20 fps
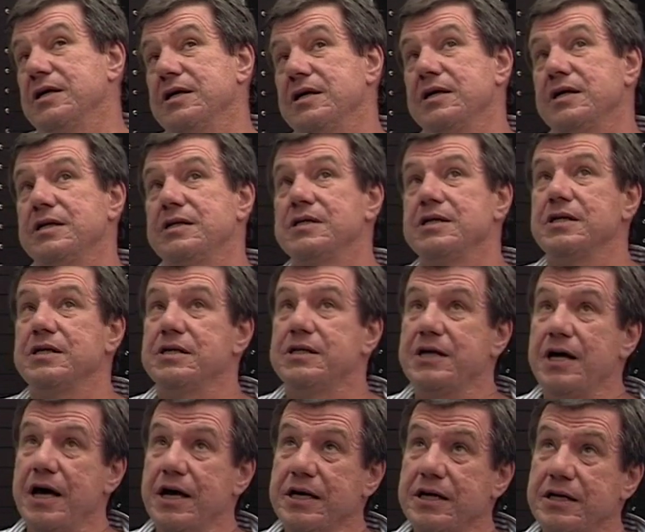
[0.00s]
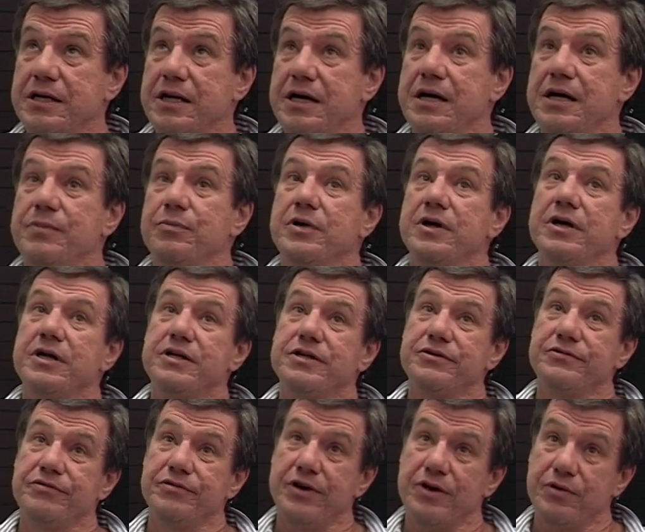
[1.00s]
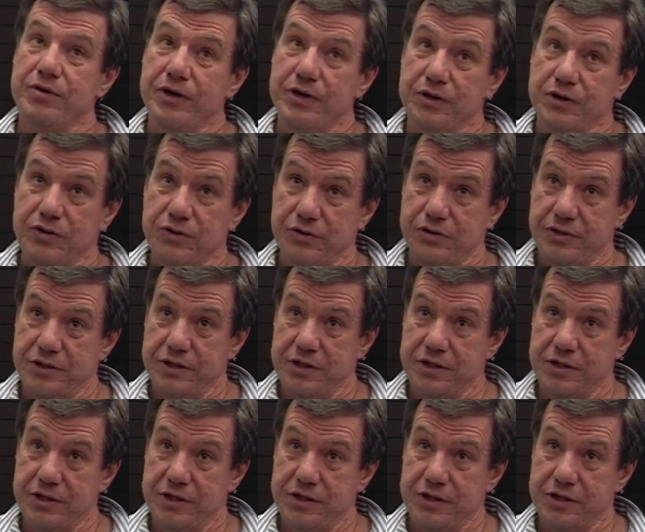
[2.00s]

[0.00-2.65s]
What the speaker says: It's an Italian name. He's very good.